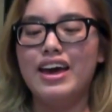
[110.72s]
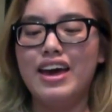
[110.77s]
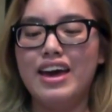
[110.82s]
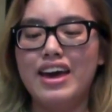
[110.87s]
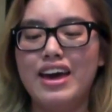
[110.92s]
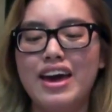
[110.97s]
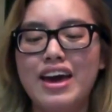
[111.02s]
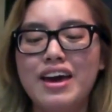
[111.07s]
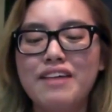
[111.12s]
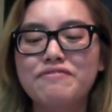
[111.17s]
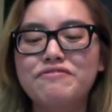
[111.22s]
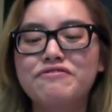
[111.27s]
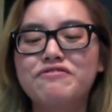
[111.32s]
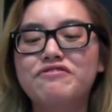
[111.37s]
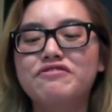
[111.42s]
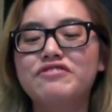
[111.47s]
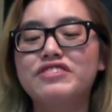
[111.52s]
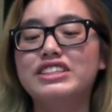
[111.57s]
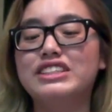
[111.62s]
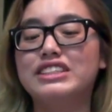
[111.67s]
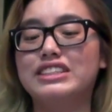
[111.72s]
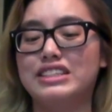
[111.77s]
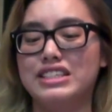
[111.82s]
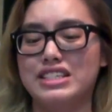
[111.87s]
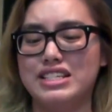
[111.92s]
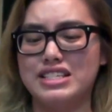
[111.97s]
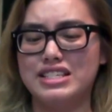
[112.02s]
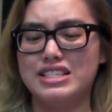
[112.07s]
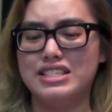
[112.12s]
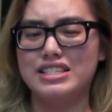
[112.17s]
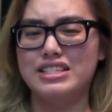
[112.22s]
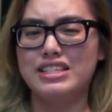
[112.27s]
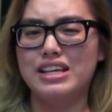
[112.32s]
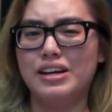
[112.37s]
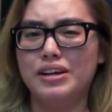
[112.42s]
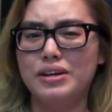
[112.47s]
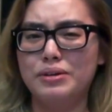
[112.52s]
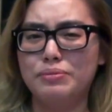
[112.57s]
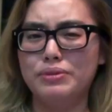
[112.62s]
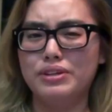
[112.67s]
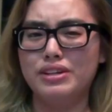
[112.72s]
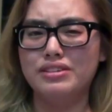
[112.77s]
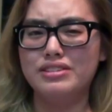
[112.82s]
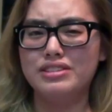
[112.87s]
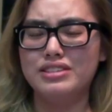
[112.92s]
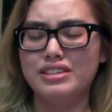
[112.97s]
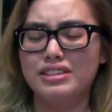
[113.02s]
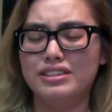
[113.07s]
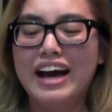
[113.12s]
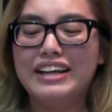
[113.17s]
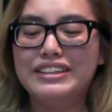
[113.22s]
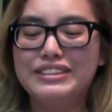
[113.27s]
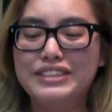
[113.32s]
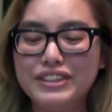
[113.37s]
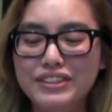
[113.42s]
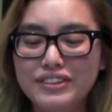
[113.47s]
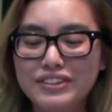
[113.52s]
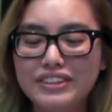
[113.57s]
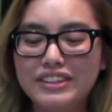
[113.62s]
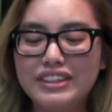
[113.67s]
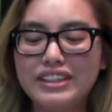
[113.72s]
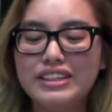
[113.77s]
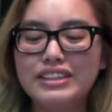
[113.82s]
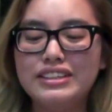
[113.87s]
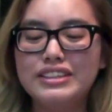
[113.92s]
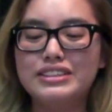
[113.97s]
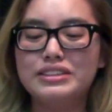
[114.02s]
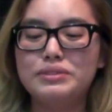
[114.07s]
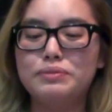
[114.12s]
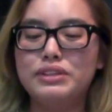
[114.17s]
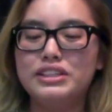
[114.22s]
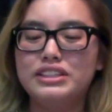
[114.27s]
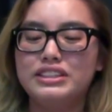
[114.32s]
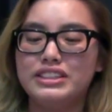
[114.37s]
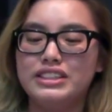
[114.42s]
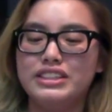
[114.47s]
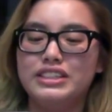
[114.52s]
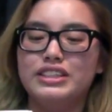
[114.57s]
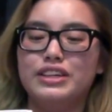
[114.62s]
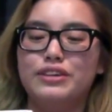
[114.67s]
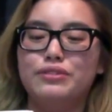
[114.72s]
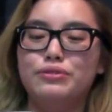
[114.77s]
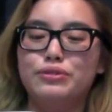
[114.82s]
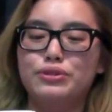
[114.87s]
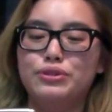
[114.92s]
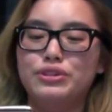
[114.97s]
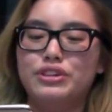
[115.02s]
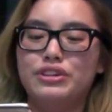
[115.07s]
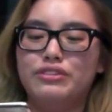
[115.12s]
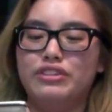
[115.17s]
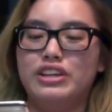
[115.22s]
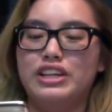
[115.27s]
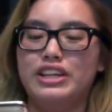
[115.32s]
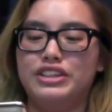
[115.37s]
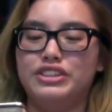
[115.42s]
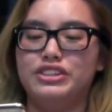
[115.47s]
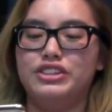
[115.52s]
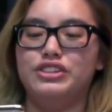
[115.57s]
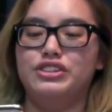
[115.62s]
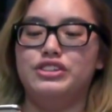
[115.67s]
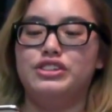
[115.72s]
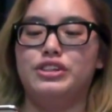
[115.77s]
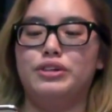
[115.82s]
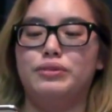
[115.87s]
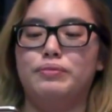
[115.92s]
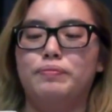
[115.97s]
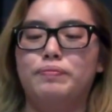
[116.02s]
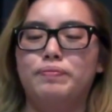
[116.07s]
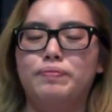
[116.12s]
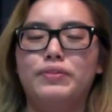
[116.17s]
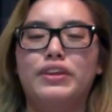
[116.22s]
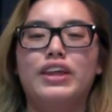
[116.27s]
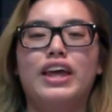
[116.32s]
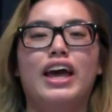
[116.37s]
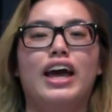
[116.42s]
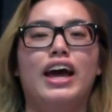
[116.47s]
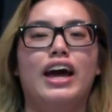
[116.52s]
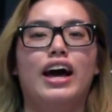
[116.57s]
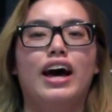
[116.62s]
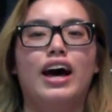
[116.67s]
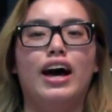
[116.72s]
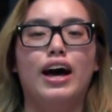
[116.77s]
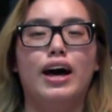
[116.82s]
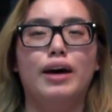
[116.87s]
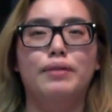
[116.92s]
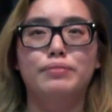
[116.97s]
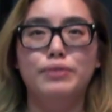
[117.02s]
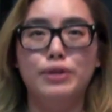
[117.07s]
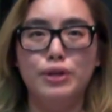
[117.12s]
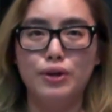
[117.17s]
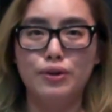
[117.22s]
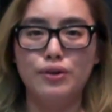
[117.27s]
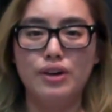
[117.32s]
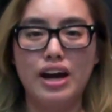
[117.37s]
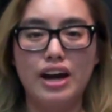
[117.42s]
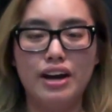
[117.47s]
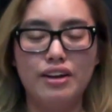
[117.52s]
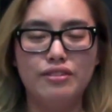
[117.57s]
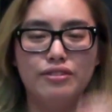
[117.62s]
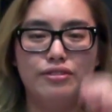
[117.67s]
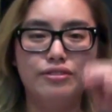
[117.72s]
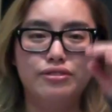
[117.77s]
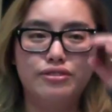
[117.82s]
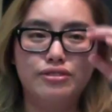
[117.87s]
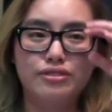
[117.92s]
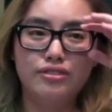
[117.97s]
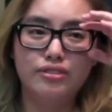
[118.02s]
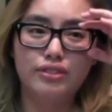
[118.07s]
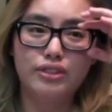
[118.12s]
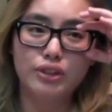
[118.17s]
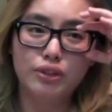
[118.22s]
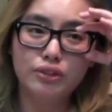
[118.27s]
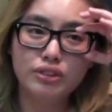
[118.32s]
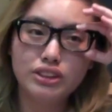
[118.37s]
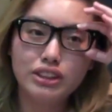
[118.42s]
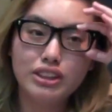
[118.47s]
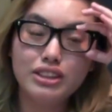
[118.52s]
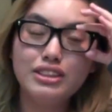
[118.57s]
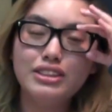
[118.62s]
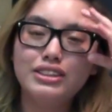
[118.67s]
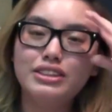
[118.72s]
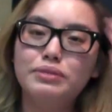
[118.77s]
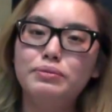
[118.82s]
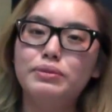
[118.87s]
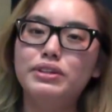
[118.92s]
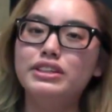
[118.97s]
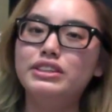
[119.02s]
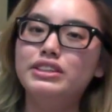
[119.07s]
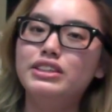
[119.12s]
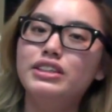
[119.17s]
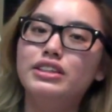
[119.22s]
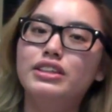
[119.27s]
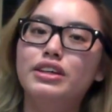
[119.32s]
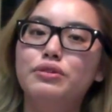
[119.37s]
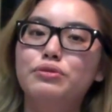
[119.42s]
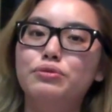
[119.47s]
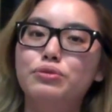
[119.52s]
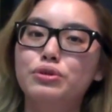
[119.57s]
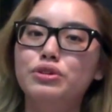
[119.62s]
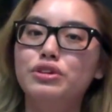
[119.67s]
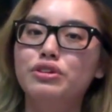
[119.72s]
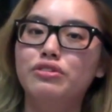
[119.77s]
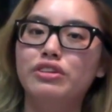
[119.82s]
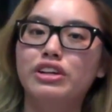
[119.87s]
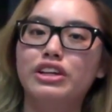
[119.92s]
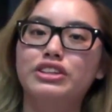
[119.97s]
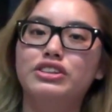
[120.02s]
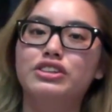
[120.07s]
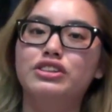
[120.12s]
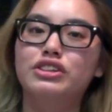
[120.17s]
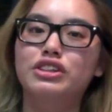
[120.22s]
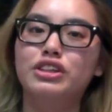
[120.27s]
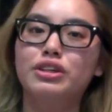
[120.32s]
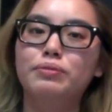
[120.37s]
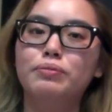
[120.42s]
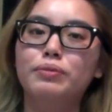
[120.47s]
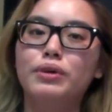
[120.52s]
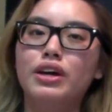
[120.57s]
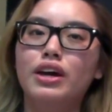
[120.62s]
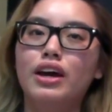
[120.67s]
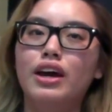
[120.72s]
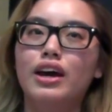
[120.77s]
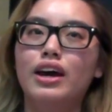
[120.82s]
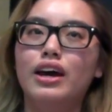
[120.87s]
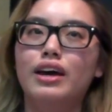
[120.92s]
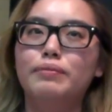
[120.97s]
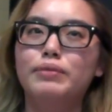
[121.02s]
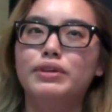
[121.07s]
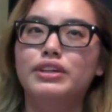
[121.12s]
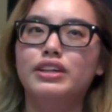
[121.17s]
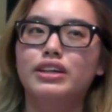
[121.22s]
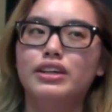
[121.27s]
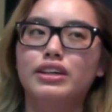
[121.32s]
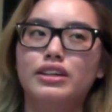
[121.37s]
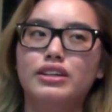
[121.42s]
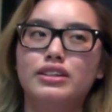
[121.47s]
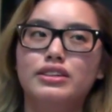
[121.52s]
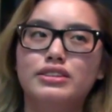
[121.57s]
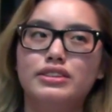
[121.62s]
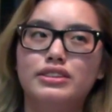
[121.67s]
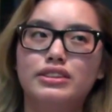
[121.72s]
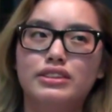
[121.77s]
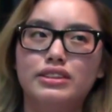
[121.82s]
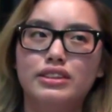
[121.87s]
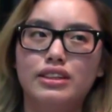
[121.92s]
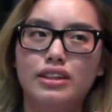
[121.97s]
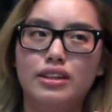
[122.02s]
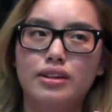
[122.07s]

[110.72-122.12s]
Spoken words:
Hephaestus, is that how you pronounce it? Do you think disability can ruin a relationship? No, I don't think disability can ruin a relationship because